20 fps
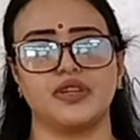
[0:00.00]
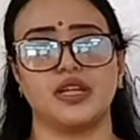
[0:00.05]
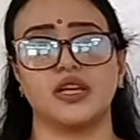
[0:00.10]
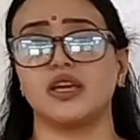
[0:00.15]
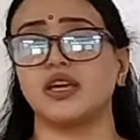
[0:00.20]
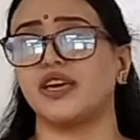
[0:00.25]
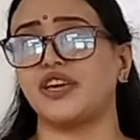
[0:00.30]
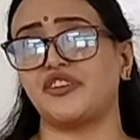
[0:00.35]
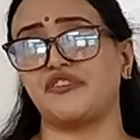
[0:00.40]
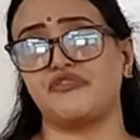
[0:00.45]

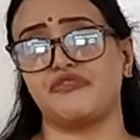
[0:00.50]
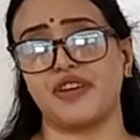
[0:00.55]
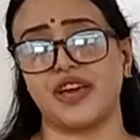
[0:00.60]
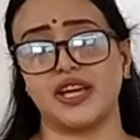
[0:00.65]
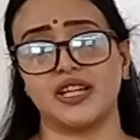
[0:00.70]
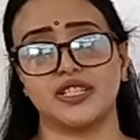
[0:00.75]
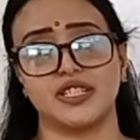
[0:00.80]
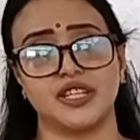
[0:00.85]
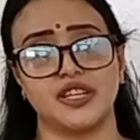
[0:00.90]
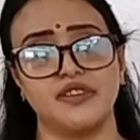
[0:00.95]

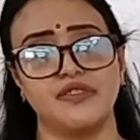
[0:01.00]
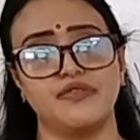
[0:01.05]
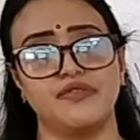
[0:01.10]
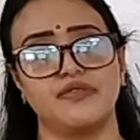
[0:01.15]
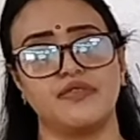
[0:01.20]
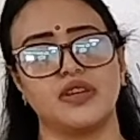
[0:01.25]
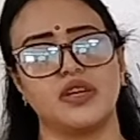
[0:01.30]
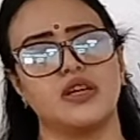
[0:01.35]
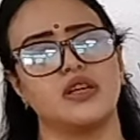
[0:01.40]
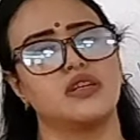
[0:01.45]
affective,
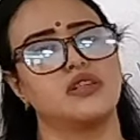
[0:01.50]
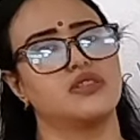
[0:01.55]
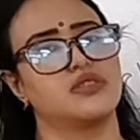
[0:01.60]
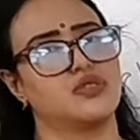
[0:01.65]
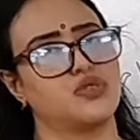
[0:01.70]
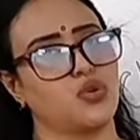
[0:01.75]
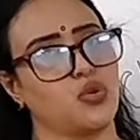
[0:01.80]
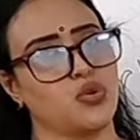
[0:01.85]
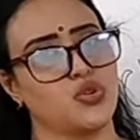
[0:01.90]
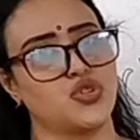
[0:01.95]

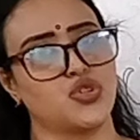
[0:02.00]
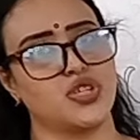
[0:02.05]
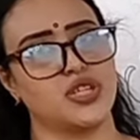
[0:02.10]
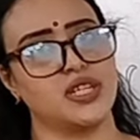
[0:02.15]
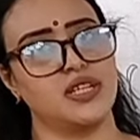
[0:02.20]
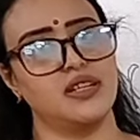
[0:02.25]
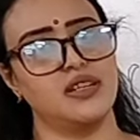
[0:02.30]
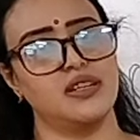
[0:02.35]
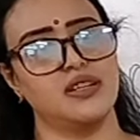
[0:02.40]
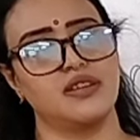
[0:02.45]
social,
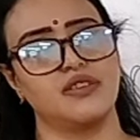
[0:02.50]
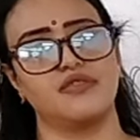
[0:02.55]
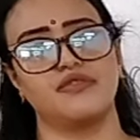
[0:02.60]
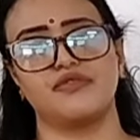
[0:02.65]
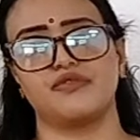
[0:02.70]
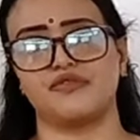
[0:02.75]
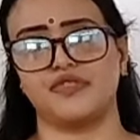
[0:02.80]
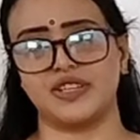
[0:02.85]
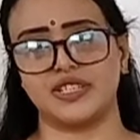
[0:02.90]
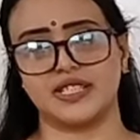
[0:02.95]

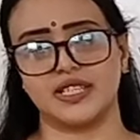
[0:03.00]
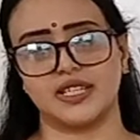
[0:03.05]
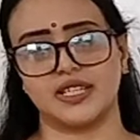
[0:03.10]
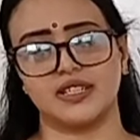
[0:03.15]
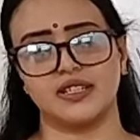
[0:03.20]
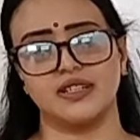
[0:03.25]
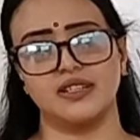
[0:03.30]
physical,